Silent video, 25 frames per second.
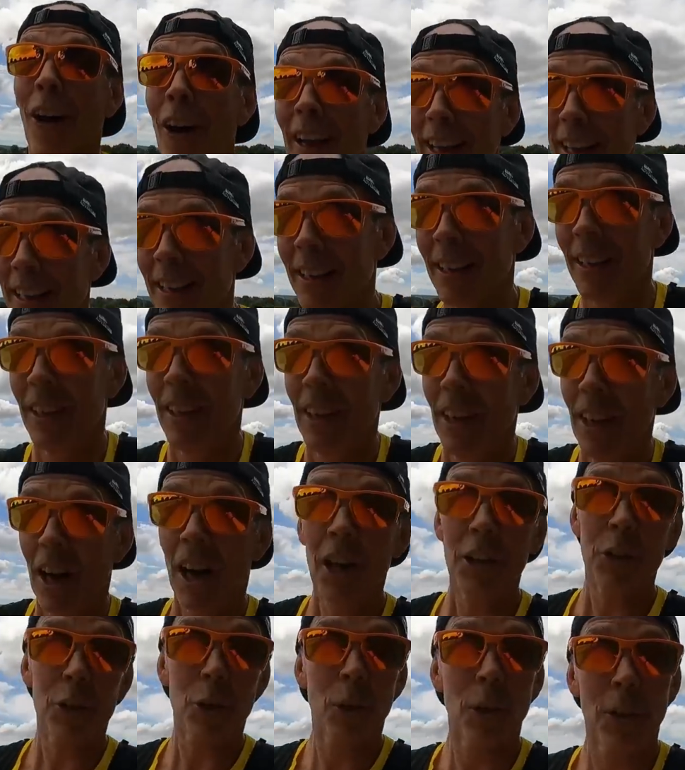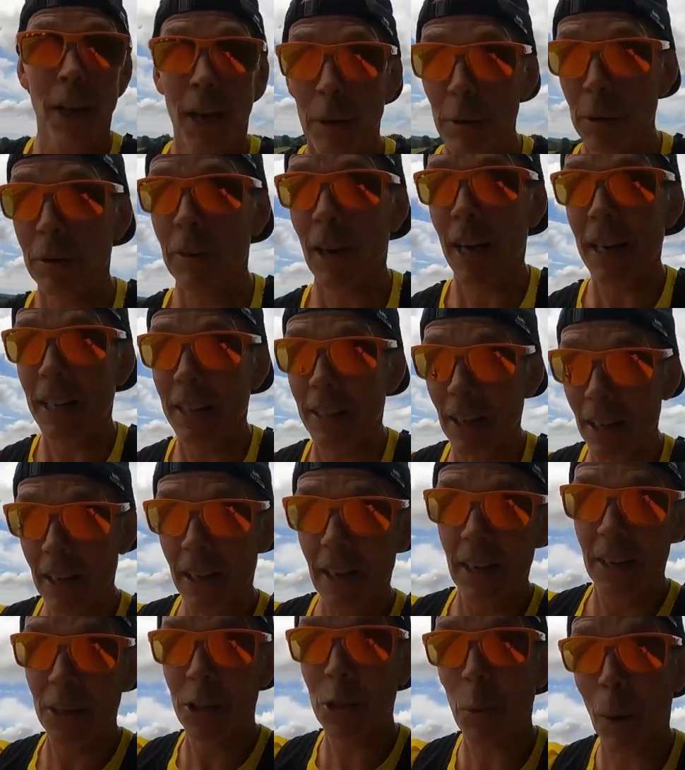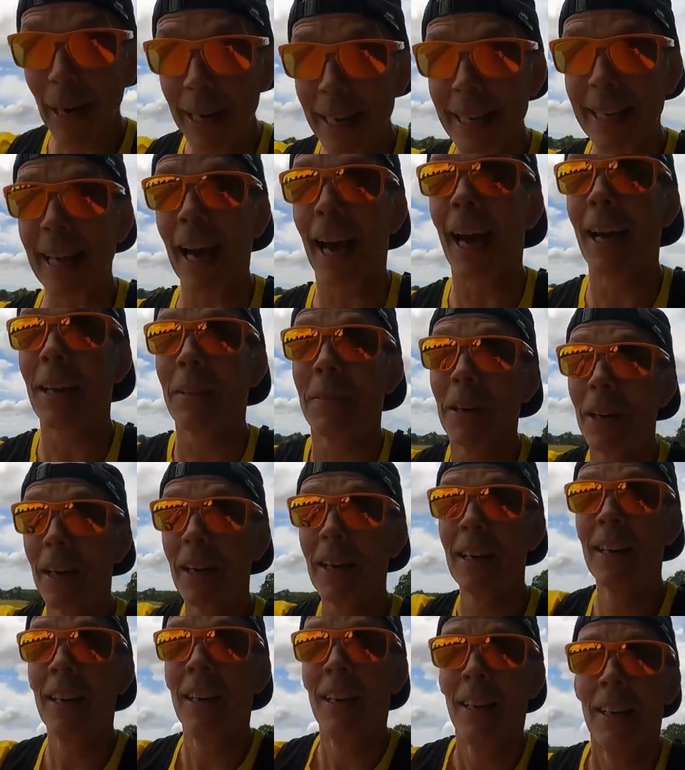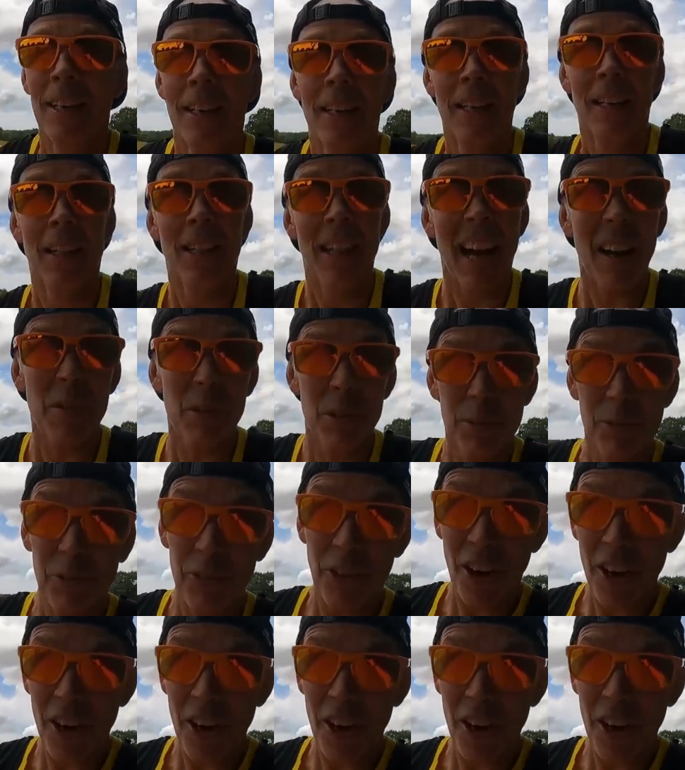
flying. I thought they were running the 20k, but that was